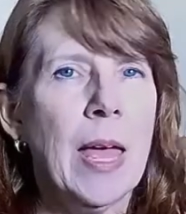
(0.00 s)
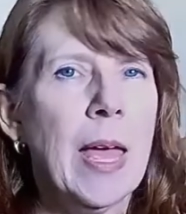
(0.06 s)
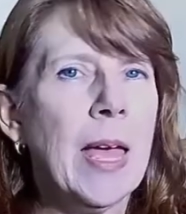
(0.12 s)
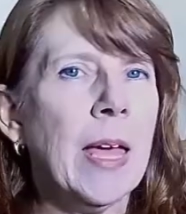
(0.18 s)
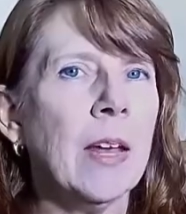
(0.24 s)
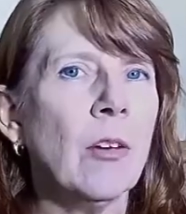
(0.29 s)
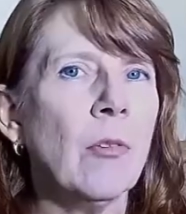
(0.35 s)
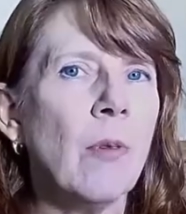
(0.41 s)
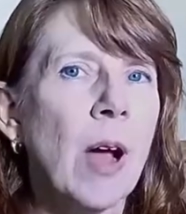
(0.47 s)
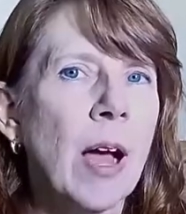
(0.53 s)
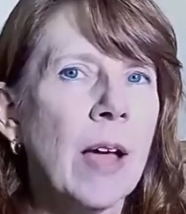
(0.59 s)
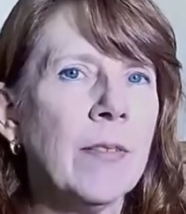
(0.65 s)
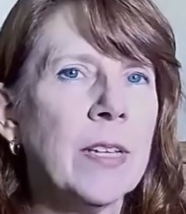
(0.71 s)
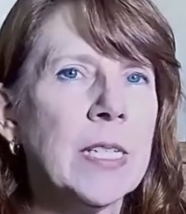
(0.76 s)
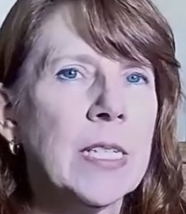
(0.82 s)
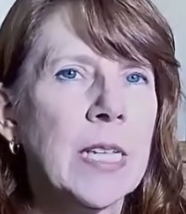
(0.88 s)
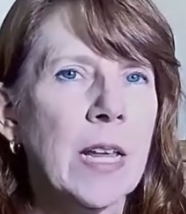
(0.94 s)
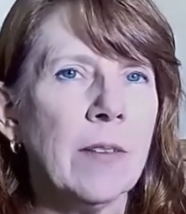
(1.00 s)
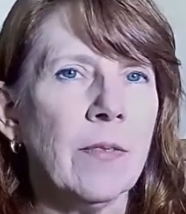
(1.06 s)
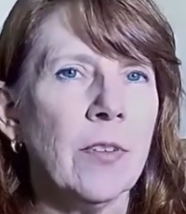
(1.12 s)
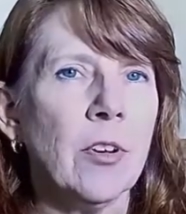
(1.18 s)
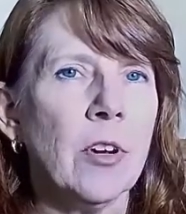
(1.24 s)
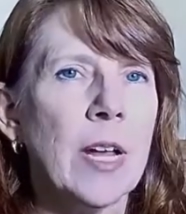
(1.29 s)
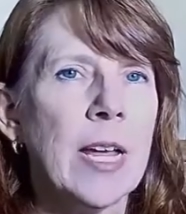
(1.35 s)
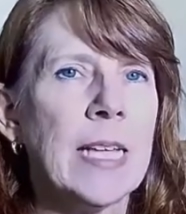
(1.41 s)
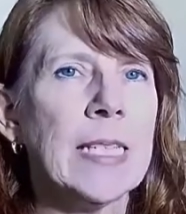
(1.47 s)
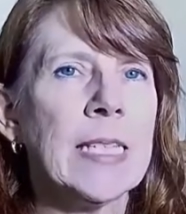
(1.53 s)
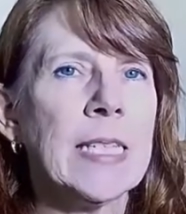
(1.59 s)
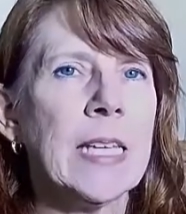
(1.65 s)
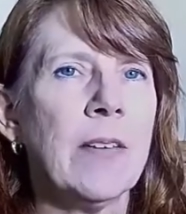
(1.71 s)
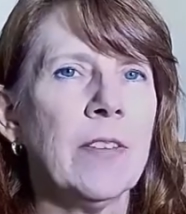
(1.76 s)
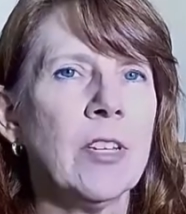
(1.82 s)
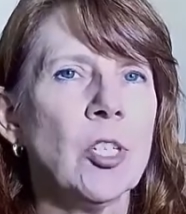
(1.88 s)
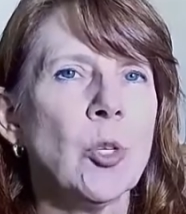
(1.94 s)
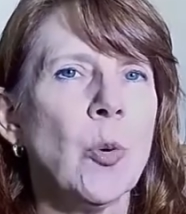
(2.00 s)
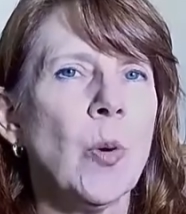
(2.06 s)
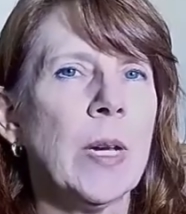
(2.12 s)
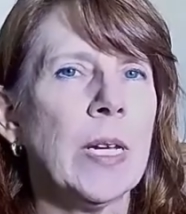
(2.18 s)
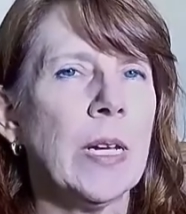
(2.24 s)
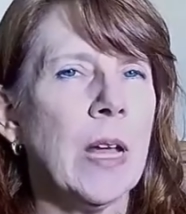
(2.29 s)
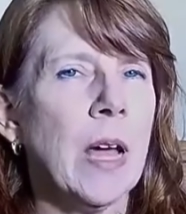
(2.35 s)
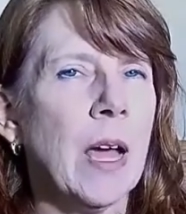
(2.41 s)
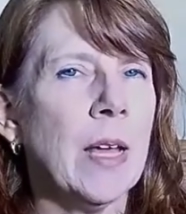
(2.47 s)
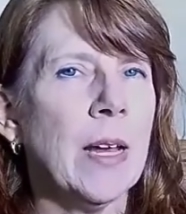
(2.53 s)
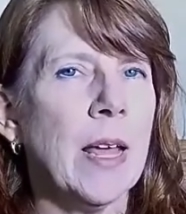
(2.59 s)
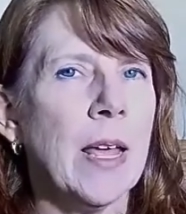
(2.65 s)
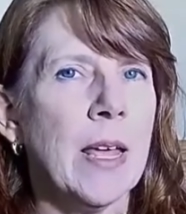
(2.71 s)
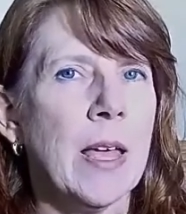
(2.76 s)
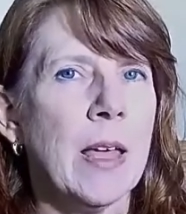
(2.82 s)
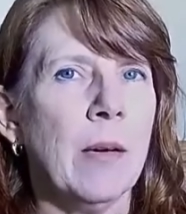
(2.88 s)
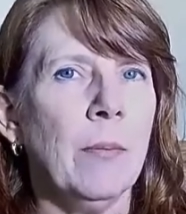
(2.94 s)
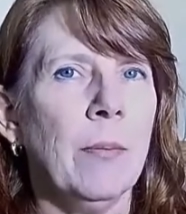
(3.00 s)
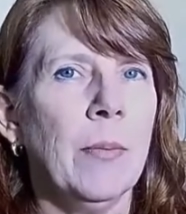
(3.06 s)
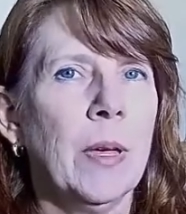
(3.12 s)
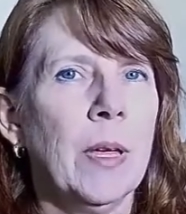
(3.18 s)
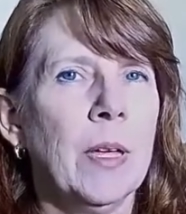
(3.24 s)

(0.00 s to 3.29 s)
and arrive in Denver at 7:29 a.m.